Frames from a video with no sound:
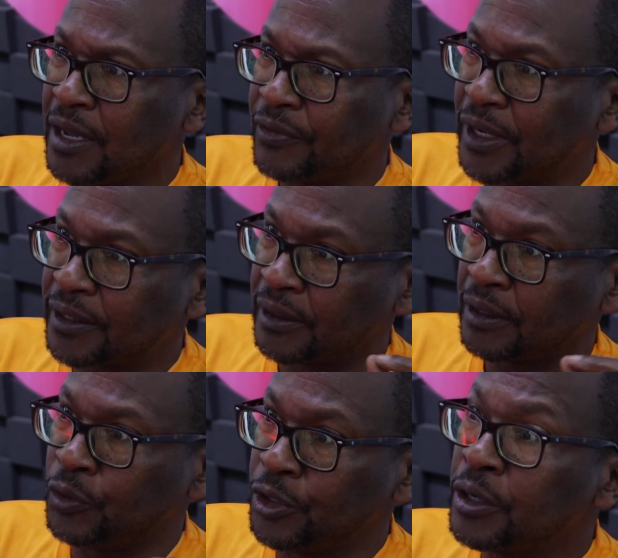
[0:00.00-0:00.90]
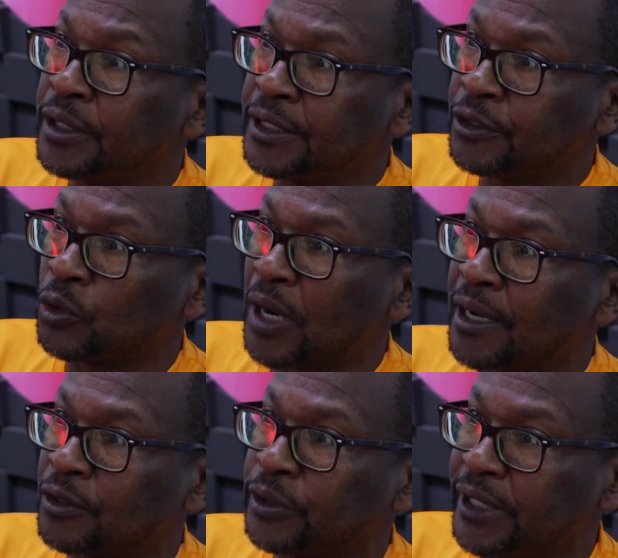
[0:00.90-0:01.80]
that we don't need
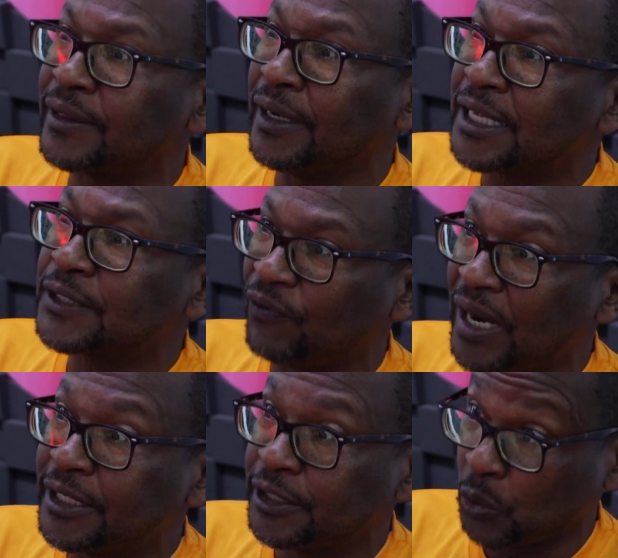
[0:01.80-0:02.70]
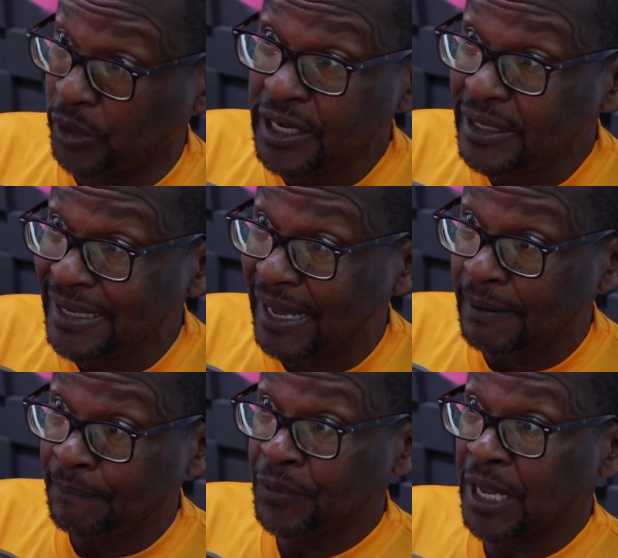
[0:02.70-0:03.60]
to take the next flight to India
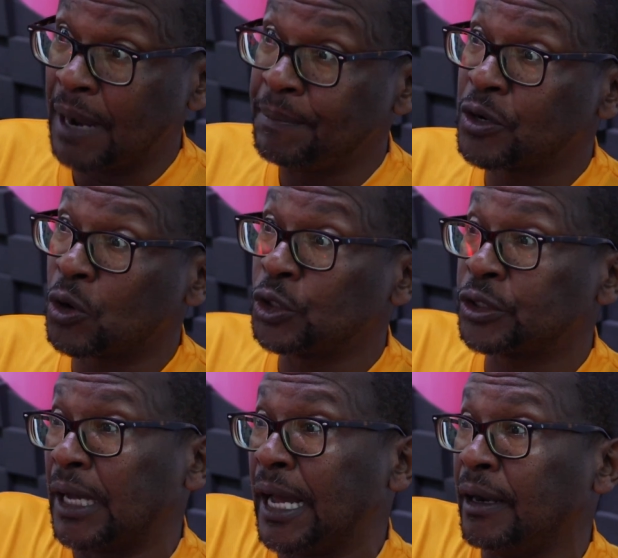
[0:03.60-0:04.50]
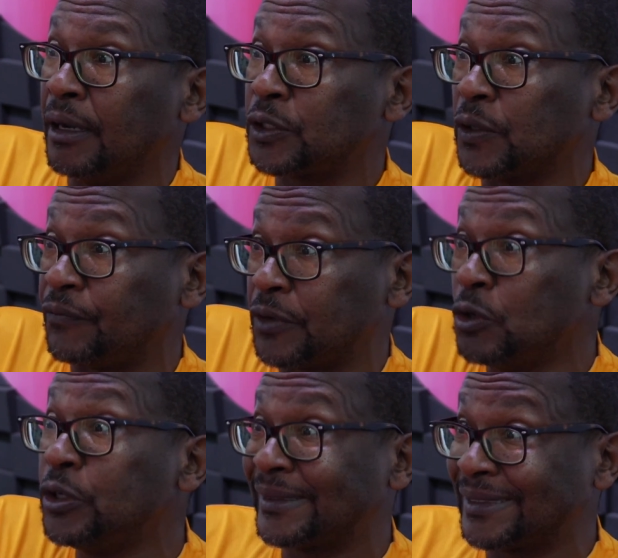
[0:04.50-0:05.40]
because a lot of
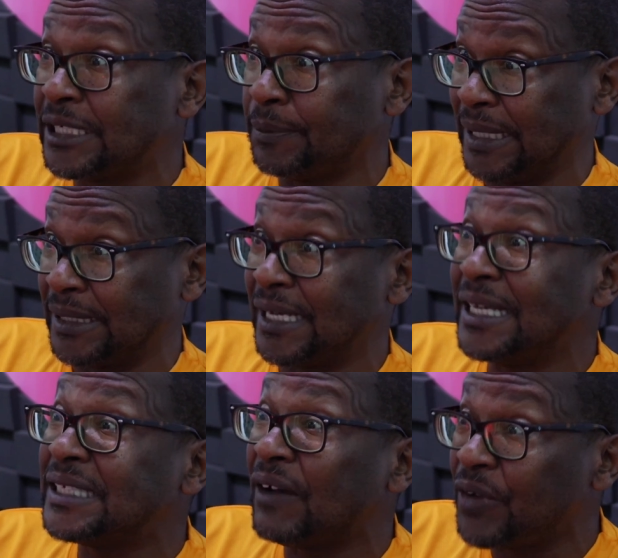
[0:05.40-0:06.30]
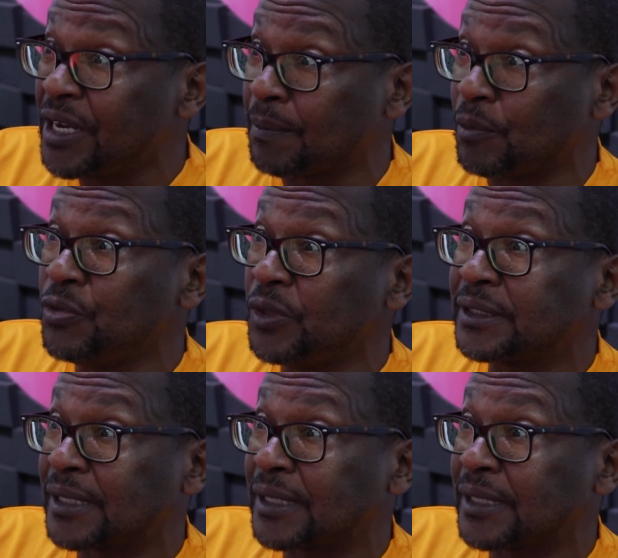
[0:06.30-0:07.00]
good treatment is available in this